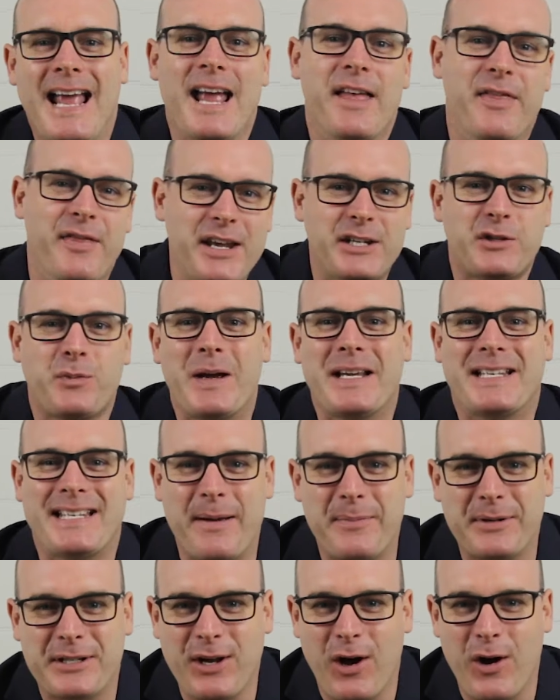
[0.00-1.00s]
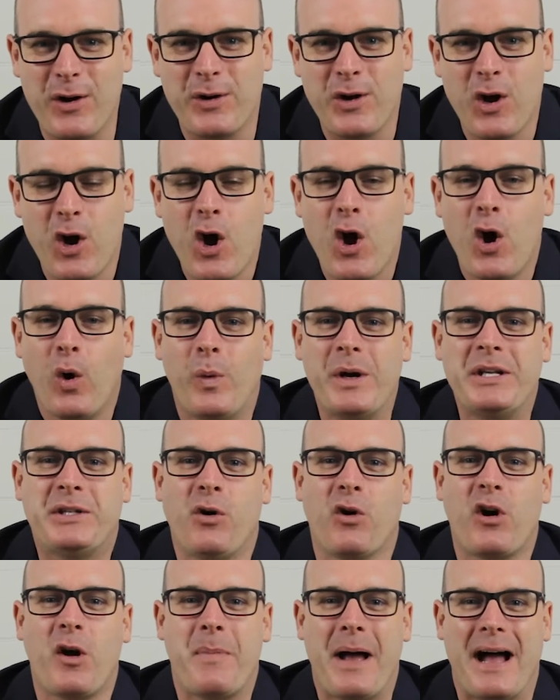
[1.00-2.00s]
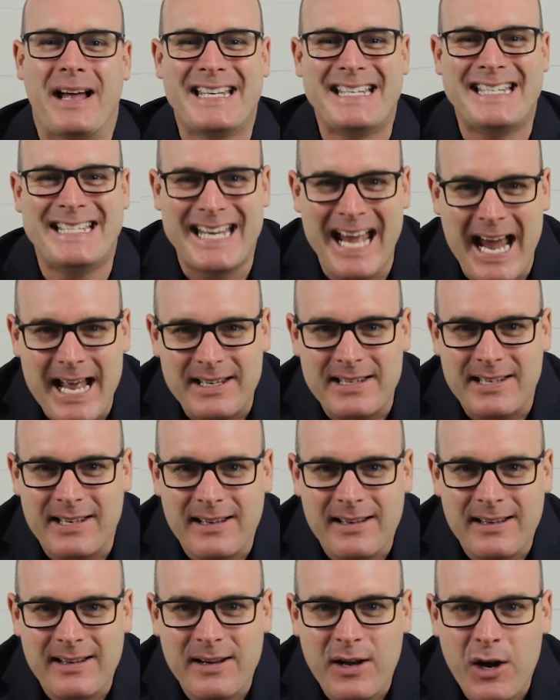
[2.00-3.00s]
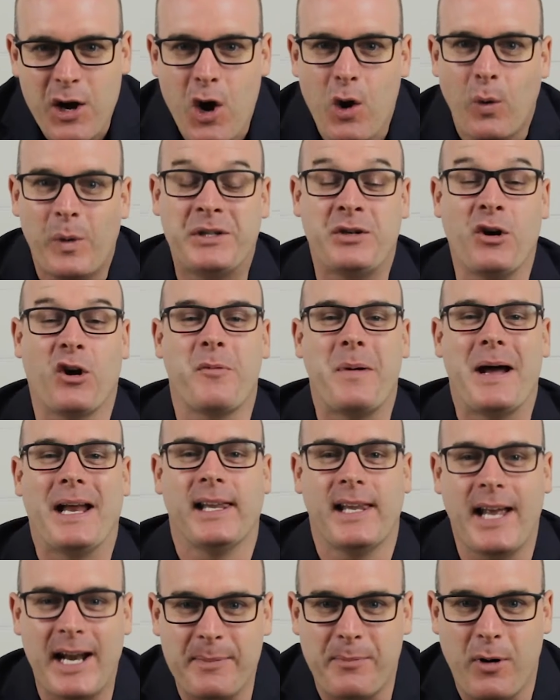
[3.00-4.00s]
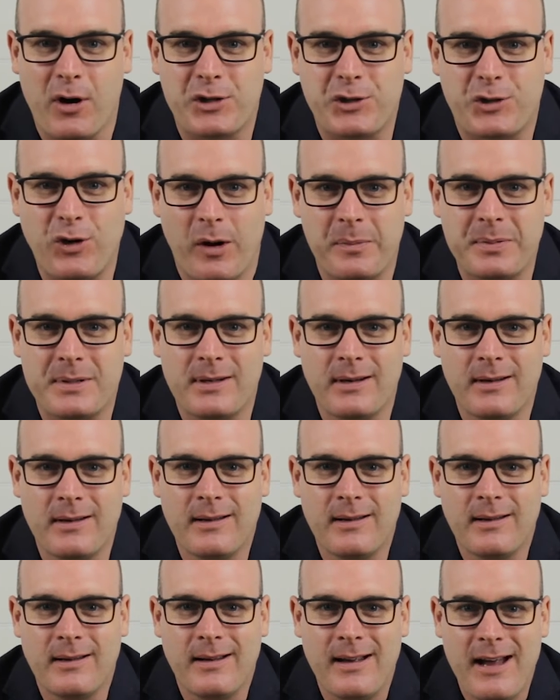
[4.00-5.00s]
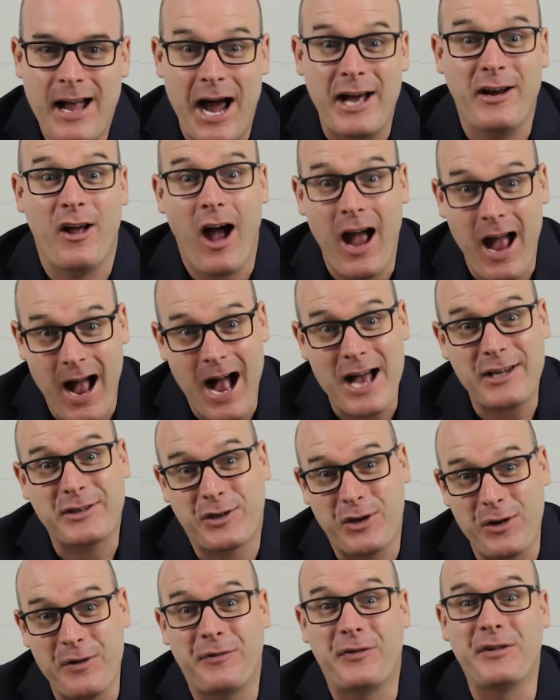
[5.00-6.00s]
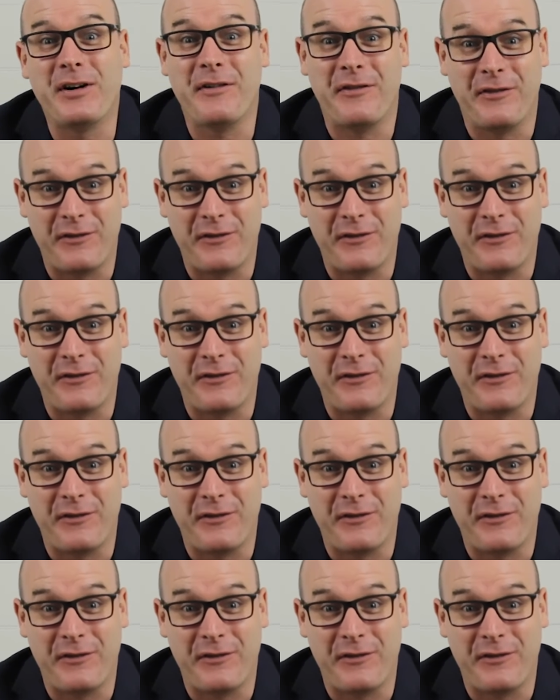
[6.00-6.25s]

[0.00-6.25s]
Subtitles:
In this week's episode, we talk about debt, we talk about letterbox drops, and I ask you for a